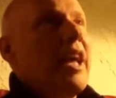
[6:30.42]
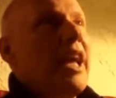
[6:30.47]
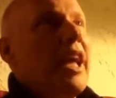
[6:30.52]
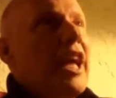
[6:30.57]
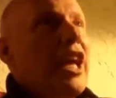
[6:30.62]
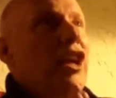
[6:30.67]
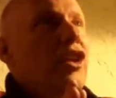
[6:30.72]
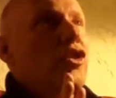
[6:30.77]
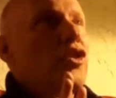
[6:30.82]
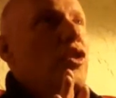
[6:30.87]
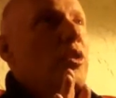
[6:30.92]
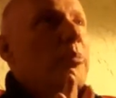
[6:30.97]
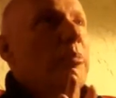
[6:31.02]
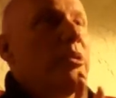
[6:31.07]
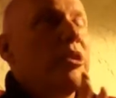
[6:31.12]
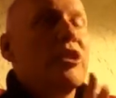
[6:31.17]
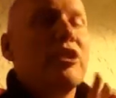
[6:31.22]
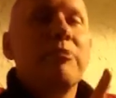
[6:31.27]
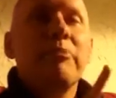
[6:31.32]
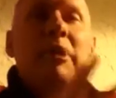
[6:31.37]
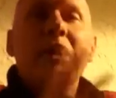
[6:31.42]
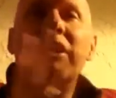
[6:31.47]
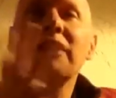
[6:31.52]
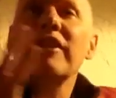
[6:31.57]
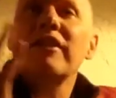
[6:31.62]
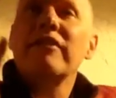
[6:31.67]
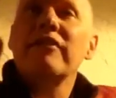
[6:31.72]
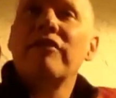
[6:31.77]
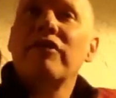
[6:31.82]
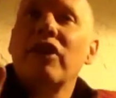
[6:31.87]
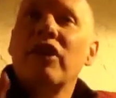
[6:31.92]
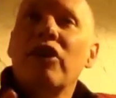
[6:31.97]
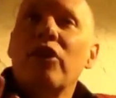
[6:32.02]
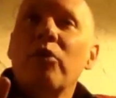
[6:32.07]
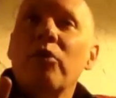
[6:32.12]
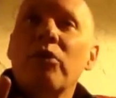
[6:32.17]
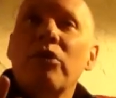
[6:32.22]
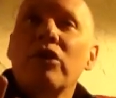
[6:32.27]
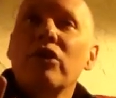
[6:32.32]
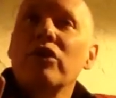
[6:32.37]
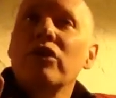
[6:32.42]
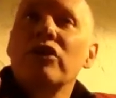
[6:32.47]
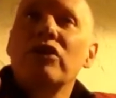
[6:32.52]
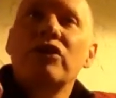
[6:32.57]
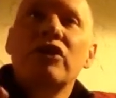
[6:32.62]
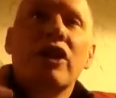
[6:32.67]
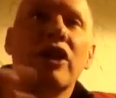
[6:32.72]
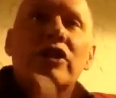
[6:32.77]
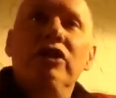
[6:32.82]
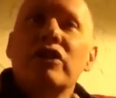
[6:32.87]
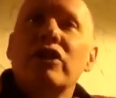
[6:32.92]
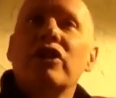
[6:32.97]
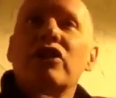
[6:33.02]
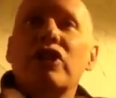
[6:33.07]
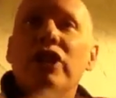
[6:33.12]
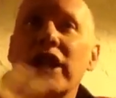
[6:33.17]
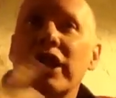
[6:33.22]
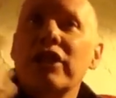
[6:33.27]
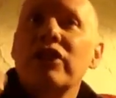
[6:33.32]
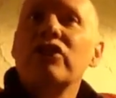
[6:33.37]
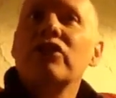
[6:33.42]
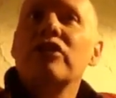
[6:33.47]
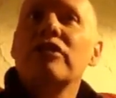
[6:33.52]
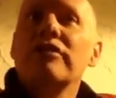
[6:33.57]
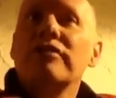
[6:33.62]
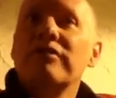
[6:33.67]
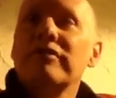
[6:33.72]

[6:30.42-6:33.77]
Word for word: And your perspective on the world starts to change.